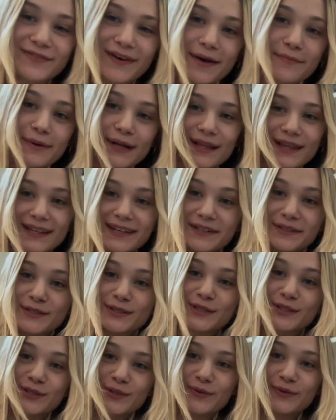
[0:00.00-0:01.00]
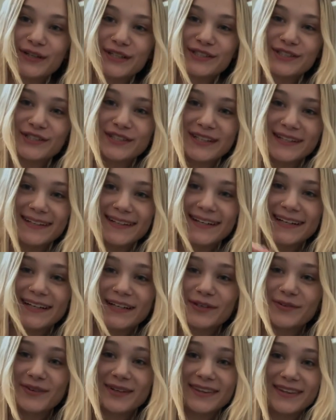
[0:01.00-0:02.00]
I'm a little squished in
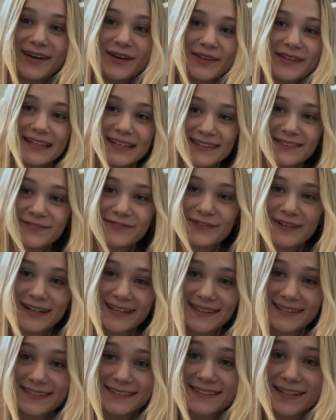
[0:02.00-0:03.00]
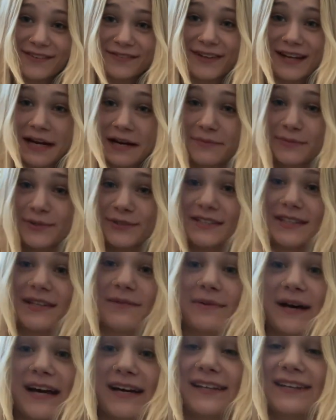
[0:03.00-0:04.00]
here with all these freaking stuffed animals in the
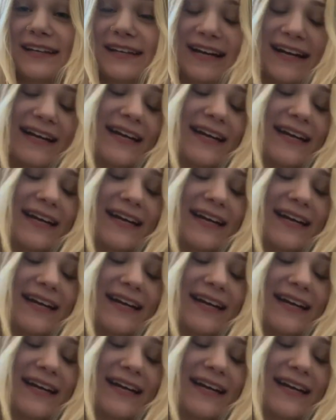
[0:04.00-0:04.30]
back that I